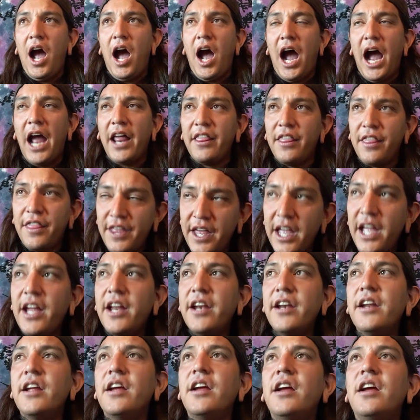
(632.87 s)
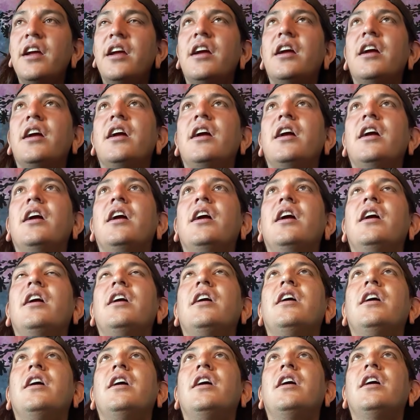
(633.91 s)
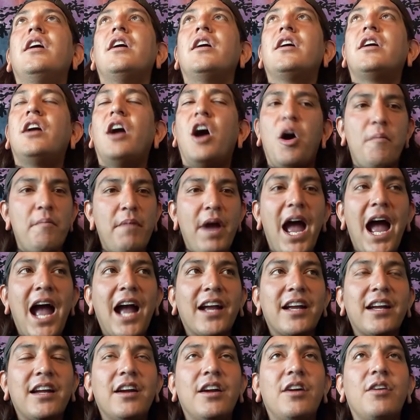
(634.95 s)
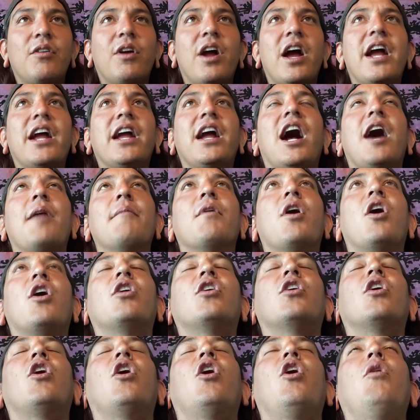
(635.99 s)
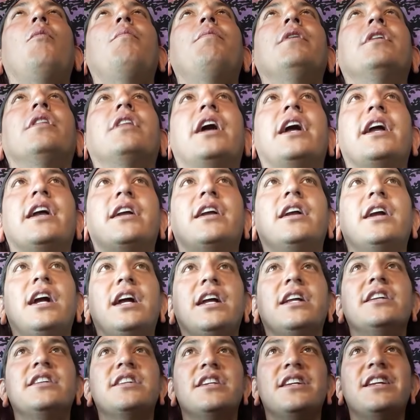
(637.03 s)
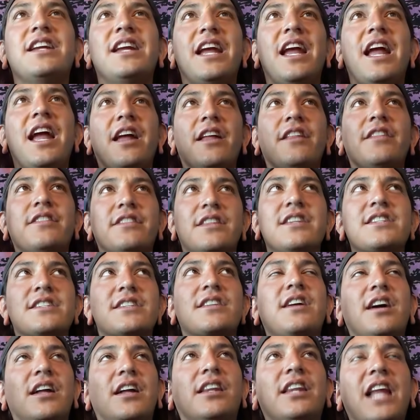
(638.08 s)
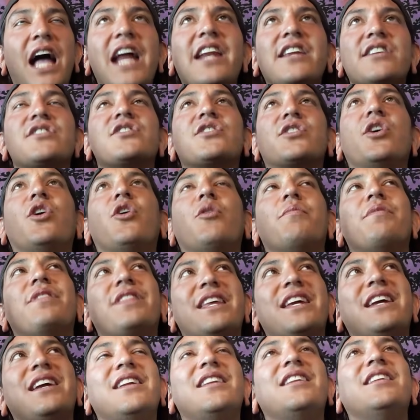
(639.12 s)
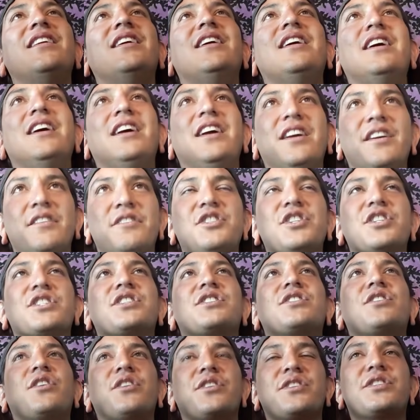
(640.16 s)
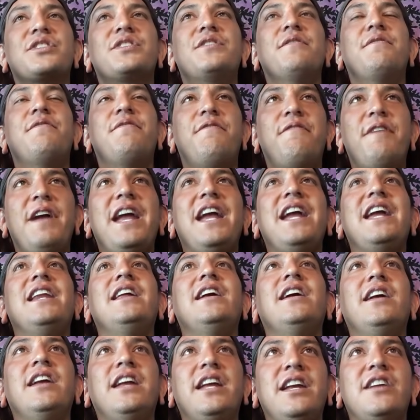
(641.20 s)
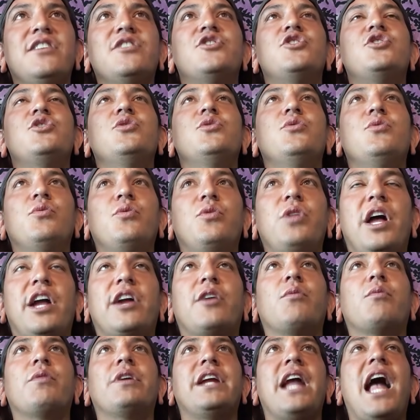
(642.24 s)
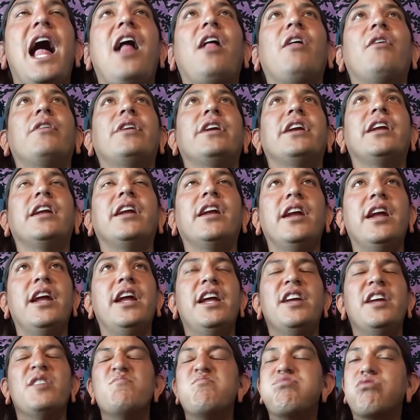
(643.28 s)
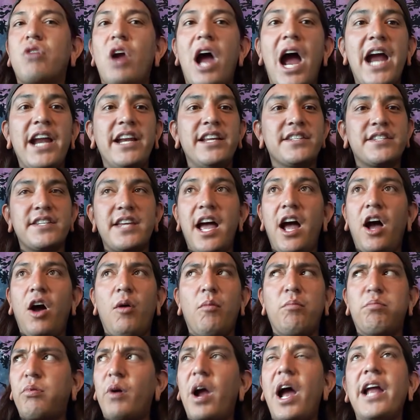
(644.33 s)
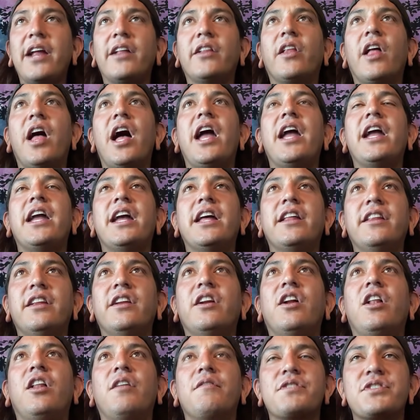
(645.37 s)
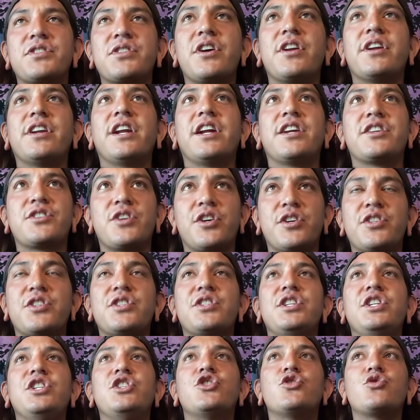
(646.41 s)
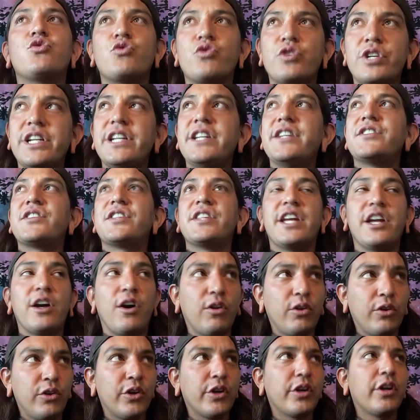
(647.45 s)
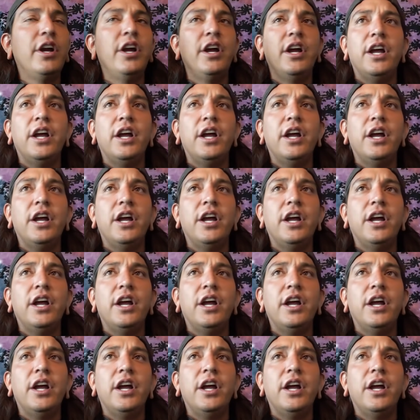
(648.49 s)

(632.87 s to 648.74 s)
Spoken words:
I then come back, right? I'm open, like, this kaleidoscope then just starts to fade into like reality. Bright as hell, bright light. And then all of a sudden I start to see trees and they all look